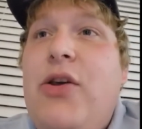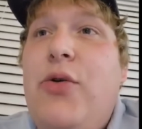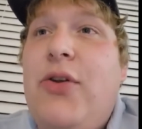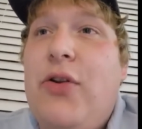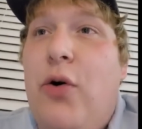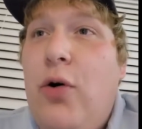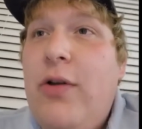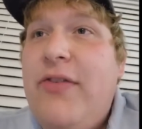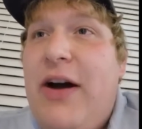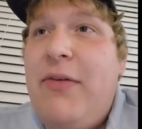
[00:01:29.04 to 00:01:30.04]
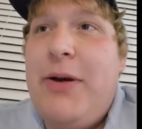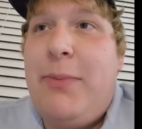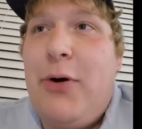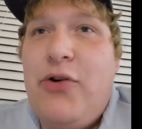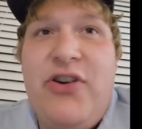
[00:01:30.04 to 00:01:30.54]
Using the whole of
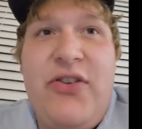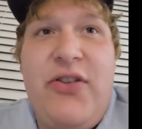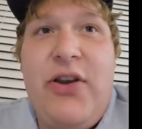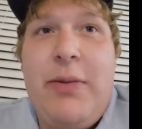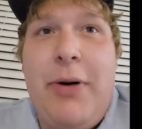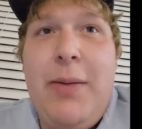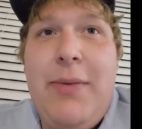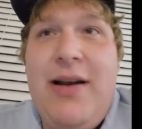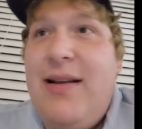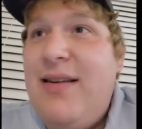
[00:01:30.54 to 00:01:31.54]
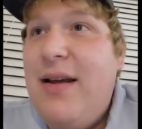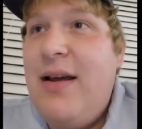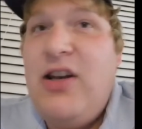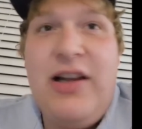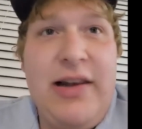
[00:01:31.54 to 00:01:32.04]
government approaches, the department is
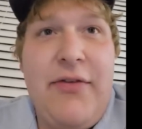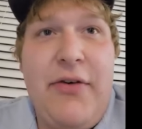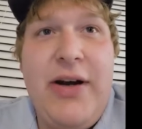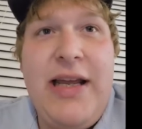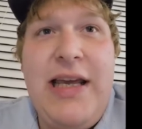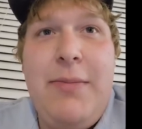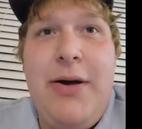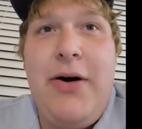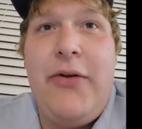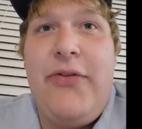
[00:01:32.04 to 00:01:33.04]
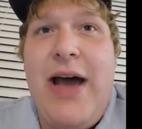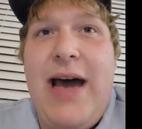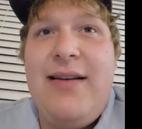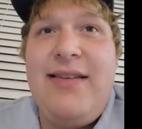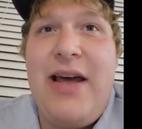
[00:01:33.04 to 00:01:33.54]
delivering email,
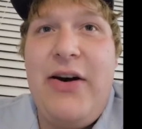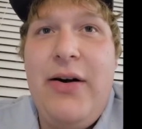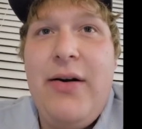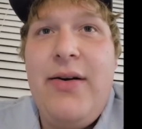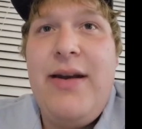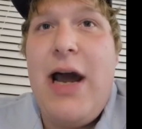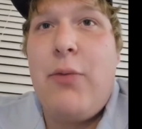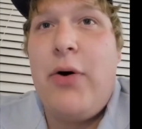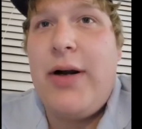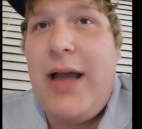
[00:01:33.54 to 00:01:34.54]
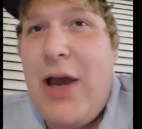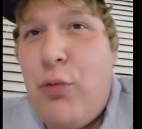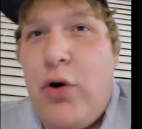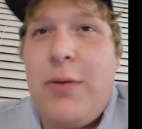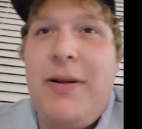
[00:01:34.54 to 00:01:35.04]
data center, network,
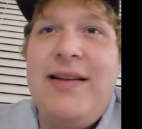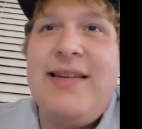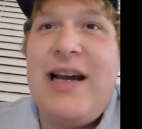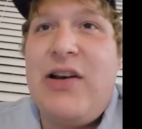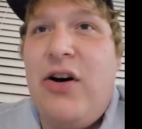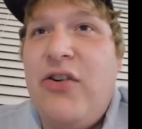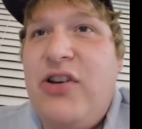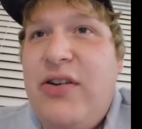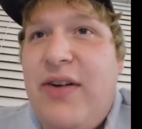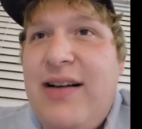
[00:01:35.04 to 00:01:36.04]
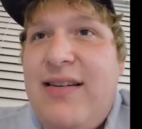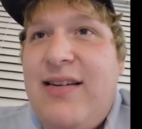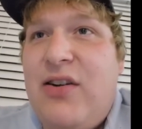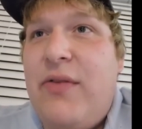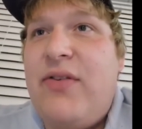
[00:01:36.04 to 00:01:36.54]
and workplace technology
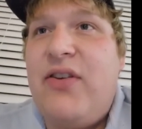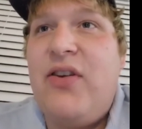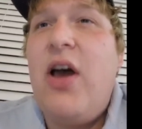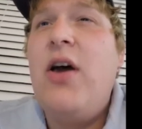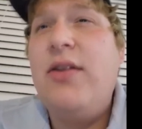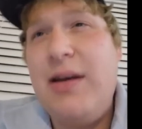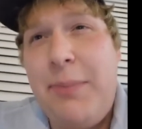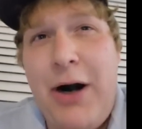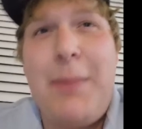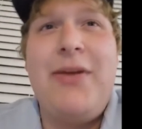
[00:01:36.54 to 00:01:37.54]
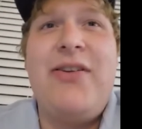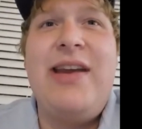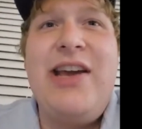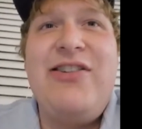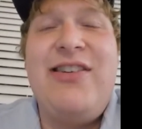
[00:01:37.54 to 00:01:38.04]
devices services to departments
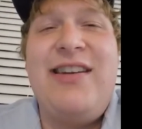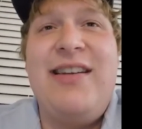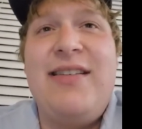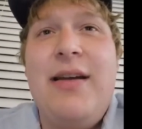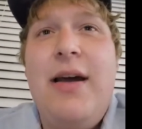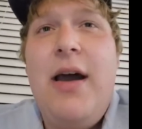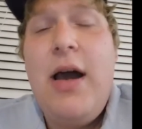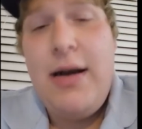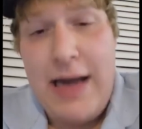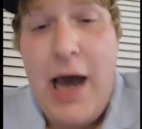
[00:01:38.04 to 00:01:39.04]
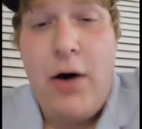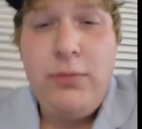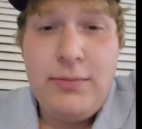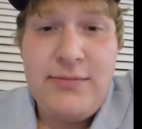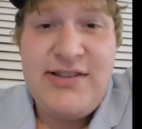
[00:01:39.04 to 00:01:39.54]
and agencies.
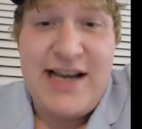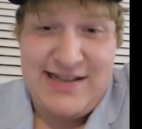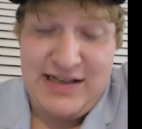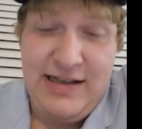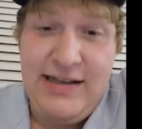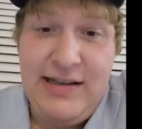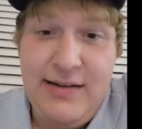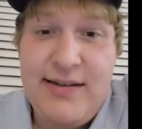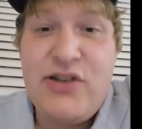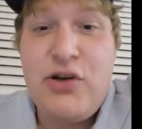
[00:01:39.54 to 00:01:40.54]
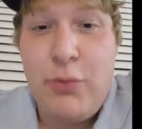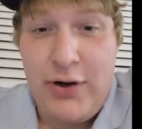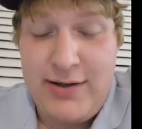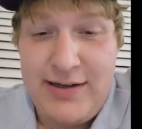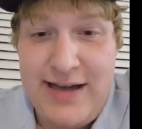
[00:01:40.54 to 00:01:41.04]
Now, Zexi Li said she
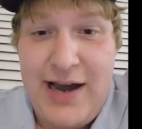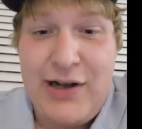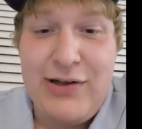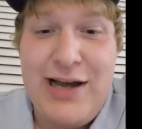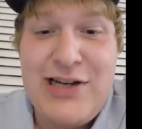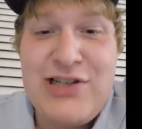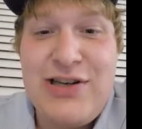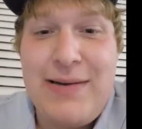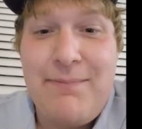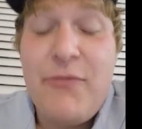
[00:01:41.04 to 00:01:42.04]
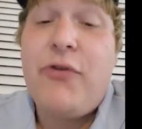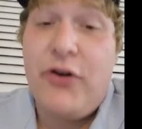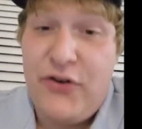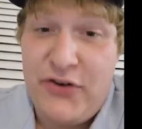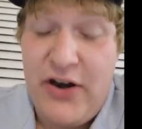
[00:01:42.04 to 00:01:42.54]
worked in data collection
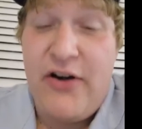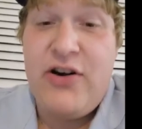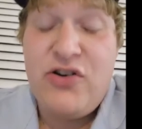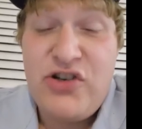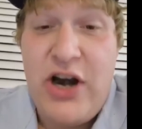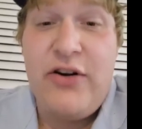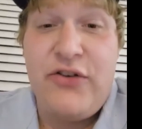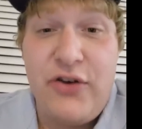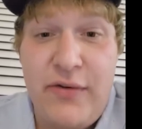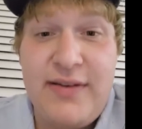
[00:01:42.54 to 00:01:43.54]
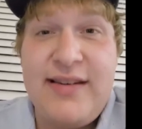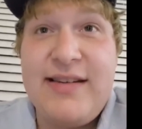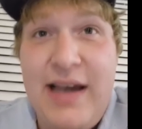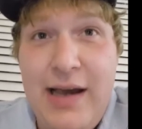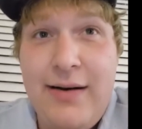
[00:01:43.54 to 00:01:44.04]
for Shared
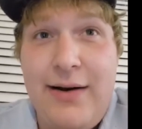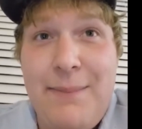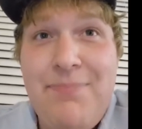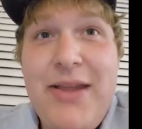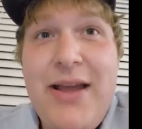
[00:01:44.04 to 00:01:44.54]
Services Canada.